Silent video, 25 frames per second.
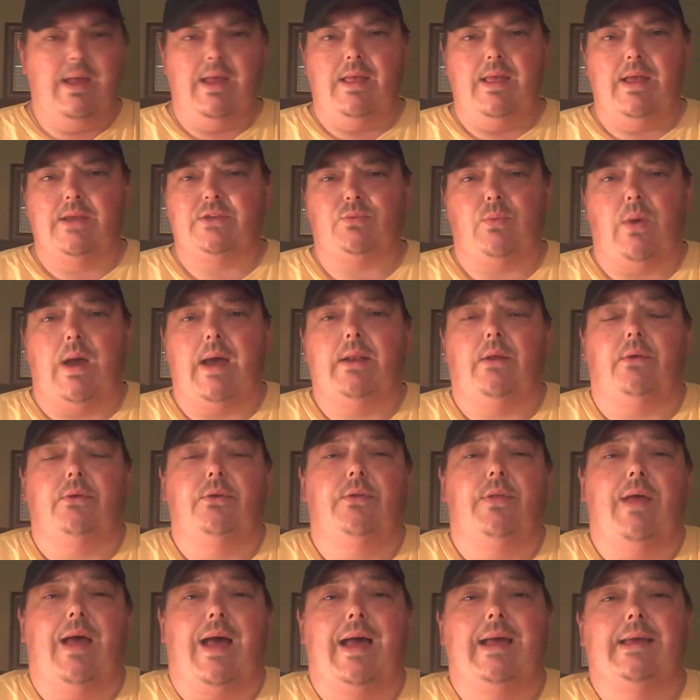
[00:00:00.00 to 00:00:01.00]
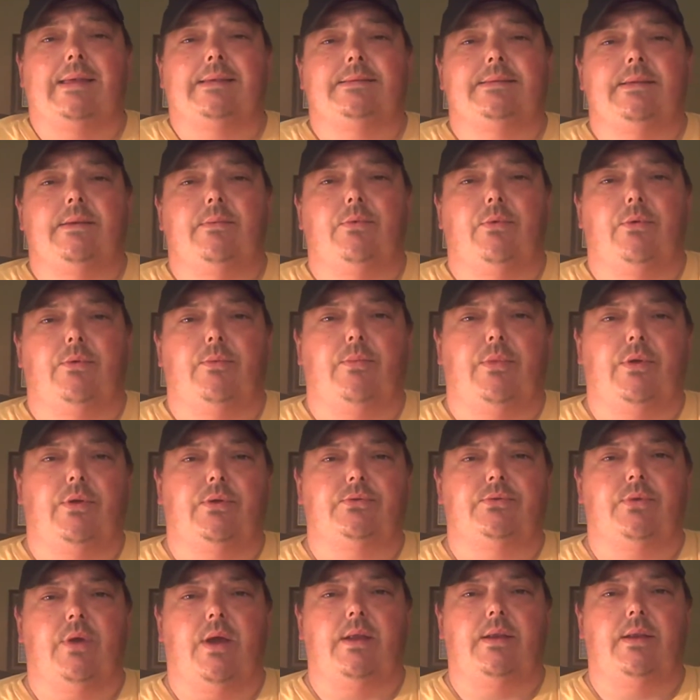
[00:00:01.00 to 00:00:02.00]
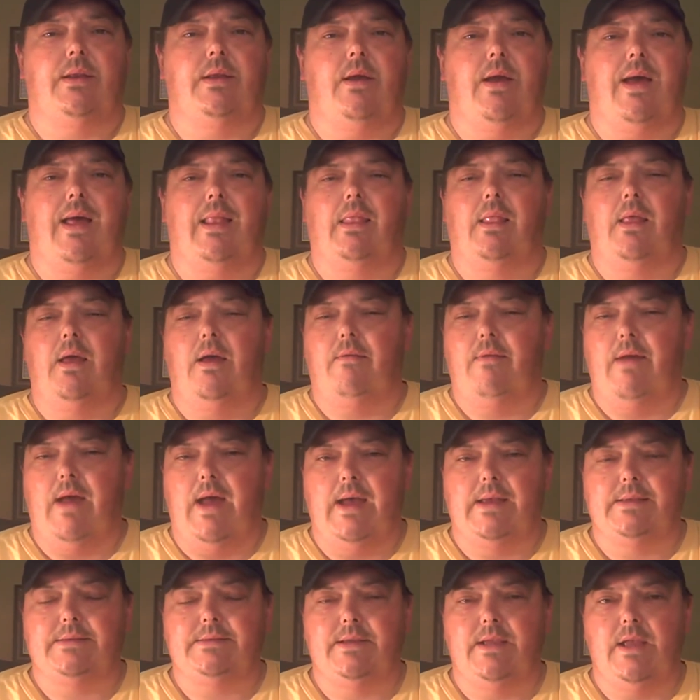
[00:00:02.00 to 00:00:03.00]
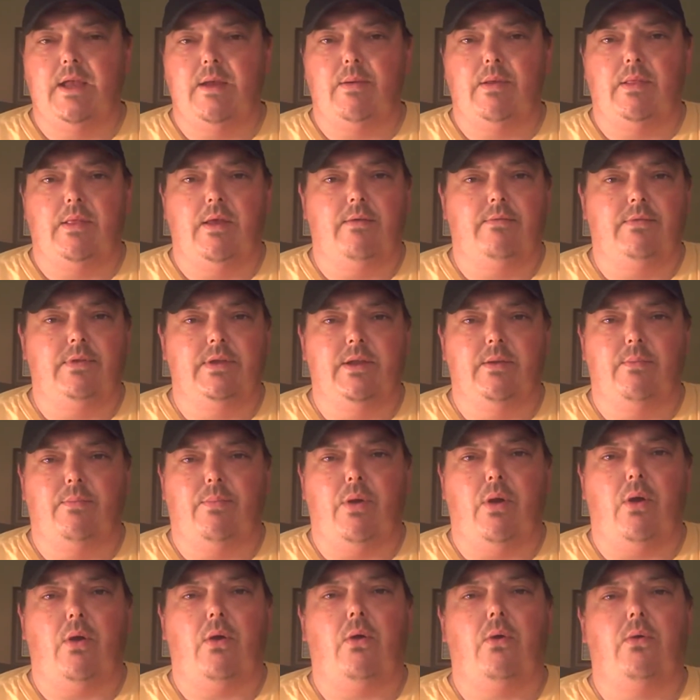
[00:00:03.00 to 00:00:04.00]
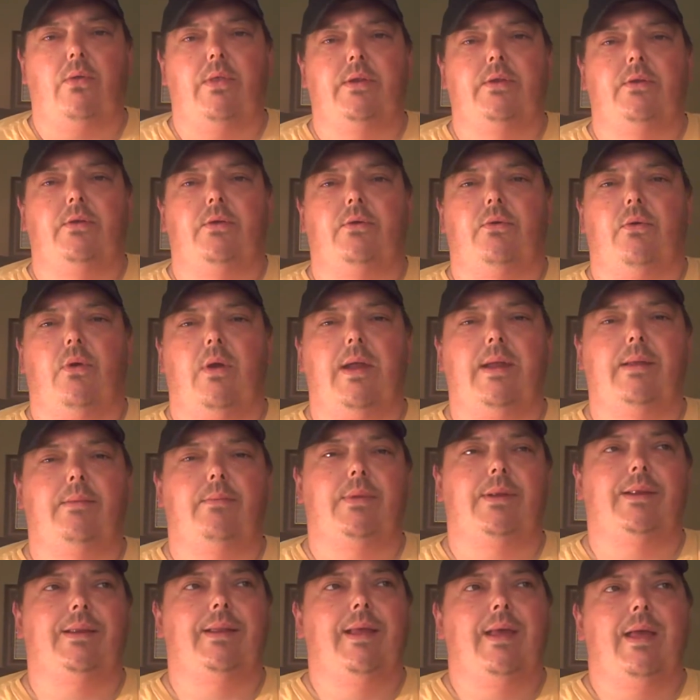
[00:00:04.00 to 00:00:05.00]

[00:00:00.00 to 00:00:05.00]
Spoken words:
That's why I don't do the ISM group builds right now. I love ISM. I love Lee and Paul. They do great, but